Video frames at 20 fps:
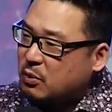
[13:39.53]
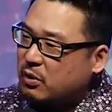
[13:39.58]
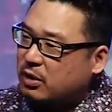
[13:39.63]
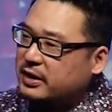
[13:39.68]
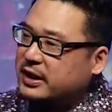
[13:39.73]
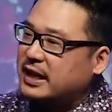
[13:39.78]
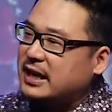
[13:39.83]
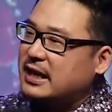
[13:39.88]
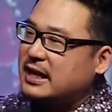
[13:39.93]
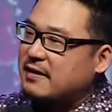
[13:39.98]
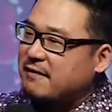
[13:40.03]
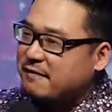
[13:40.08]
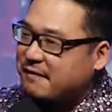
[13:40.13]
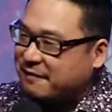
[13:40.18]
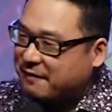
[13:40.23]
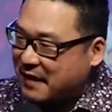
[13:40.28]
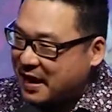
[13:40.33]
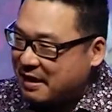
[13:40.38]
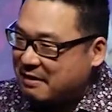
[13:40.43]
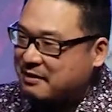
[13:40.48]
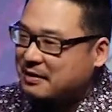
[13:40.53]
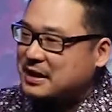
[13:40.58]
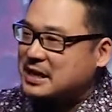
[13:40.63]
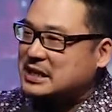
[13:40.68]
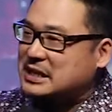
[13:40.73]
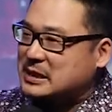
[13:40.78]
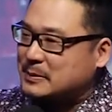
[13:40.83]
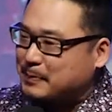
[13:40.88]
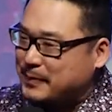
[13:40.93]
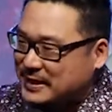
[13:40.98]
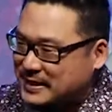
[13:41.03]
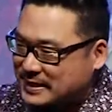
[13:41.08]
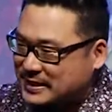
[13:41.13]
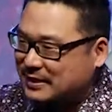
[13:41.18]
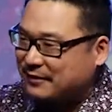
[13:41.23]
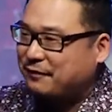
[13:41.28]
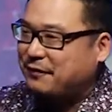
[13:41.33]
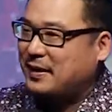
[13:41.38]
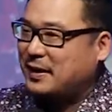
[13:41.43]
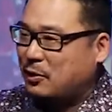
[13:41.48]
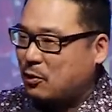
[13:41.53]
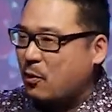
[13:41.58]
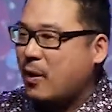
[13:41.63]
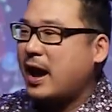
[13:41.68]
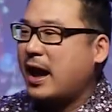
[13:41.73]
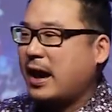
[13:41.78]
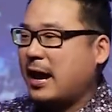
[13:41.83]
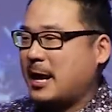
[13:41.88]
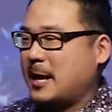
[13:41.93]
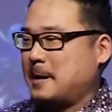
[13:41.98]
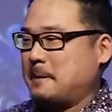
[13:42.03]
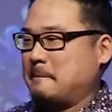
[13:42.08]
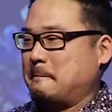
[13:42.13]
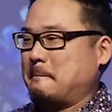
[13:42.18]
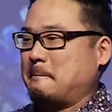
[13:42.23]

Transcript: working in a very specific way,